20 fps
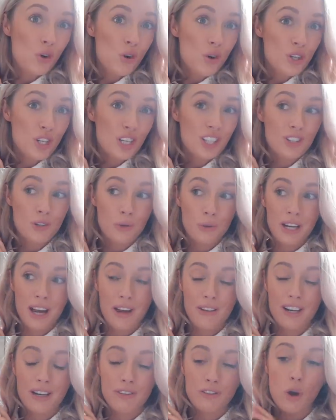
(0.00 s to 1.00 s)
gorgeous. Or
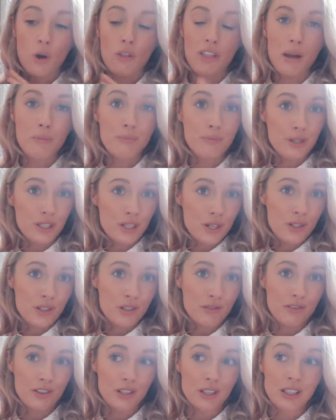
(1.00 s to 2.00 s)
now that I've got that
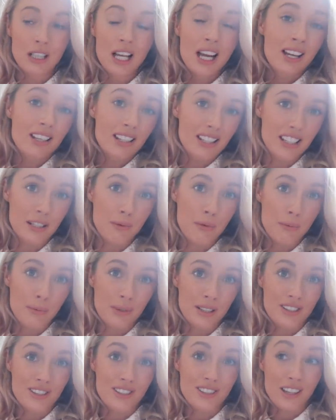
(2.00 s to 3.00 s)
beautiful
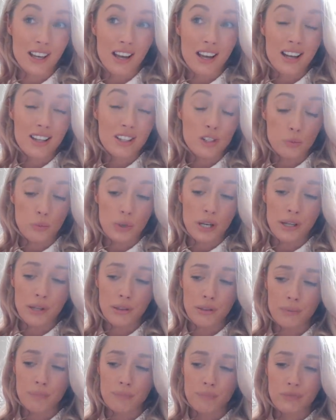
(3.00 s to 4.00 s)
Zimmermann skirt
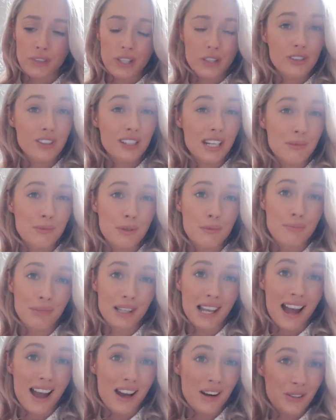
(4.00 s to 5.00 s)
with a statement
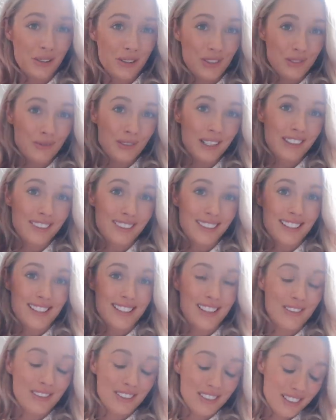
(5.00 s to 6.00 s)
blouse, oh my goodness,
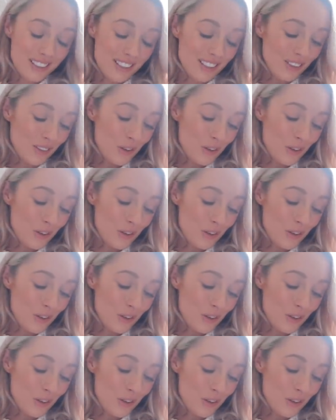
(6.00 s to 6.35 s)
that would look